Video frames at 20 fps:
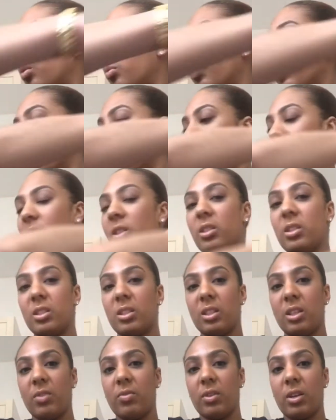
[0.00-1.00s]
because this
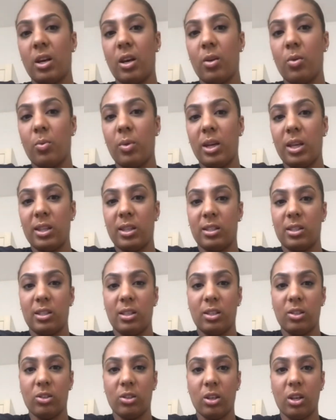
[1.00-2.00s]
isn't even how I wear this
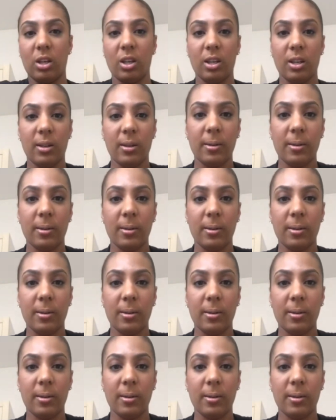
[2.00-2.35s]
t-shirt,